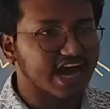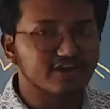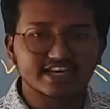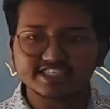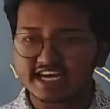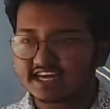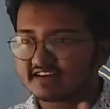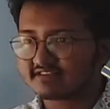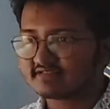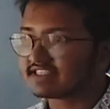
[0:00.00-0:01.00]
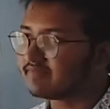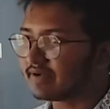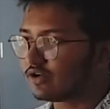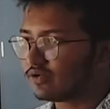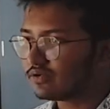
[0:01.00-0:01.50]
Are you guys getting it?
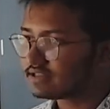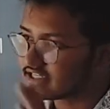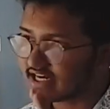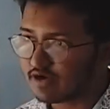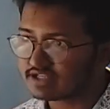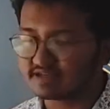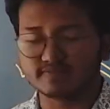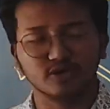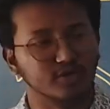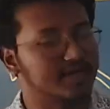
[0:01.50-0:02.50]
Simple, no? Till now it's simple.